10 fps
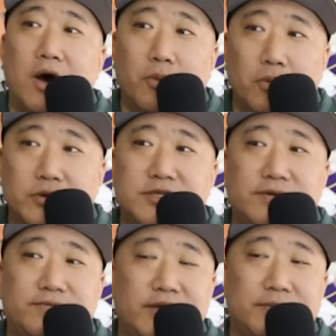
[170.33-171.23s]
We'll
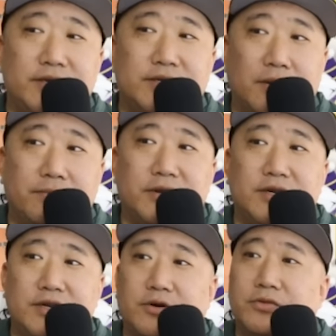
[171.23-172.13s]
see if he can be
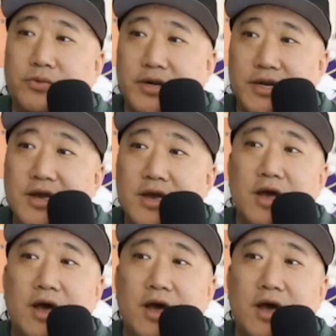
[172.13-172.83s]
something in year three.